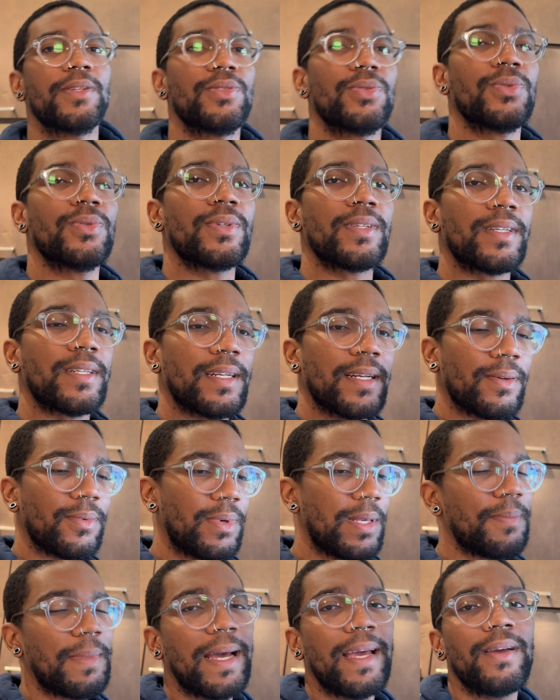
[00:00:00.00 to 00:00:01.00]
tour.
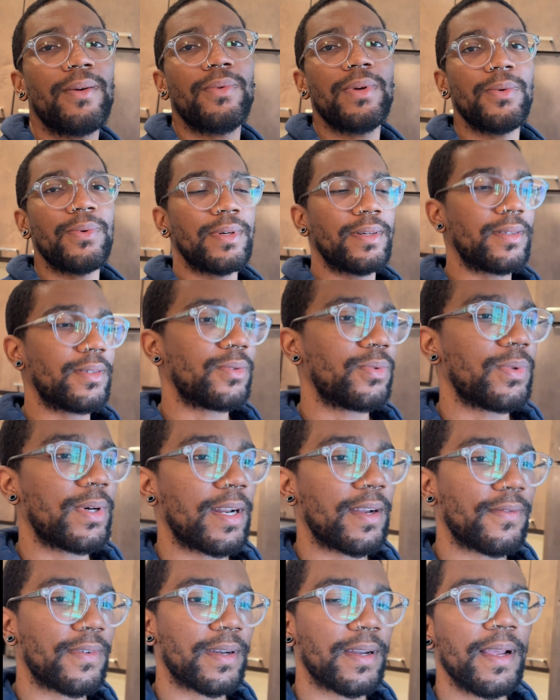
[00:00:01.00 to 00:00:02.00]
We will,
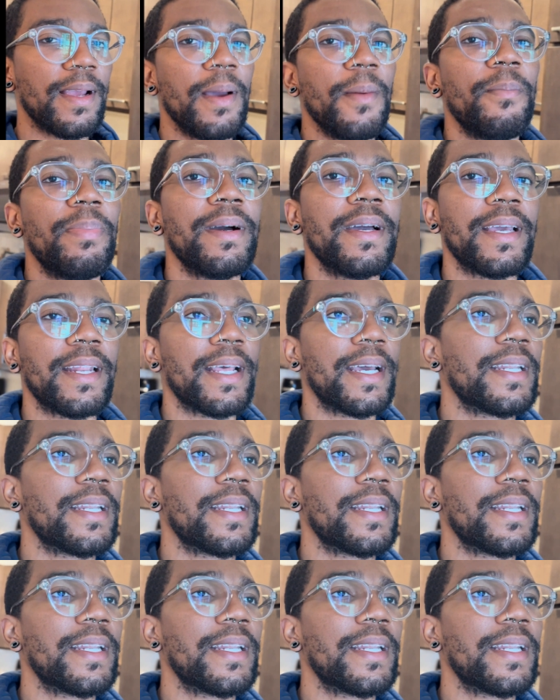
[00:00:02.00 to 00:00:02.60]
whatever. But I